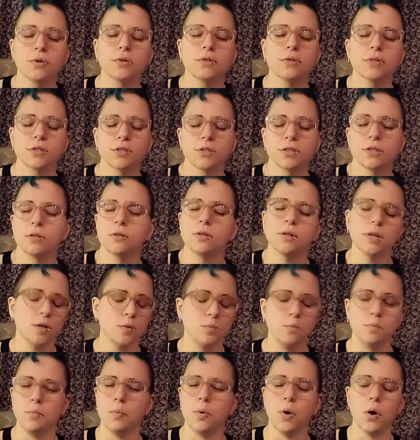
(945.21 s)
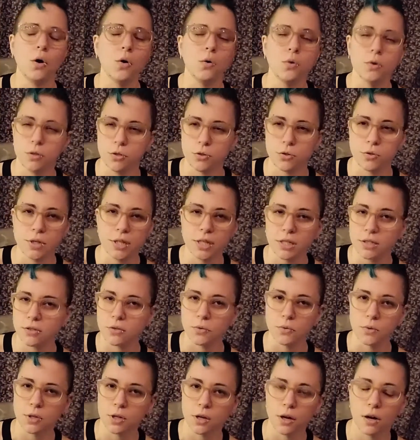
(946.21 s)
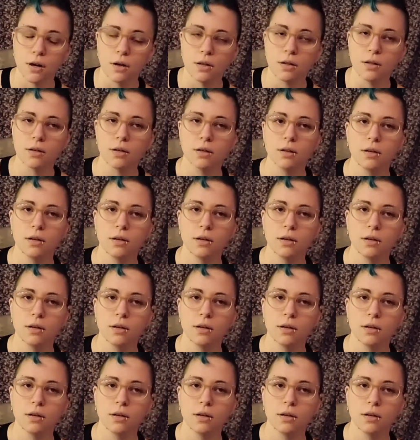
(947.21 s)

silken poetry to it all.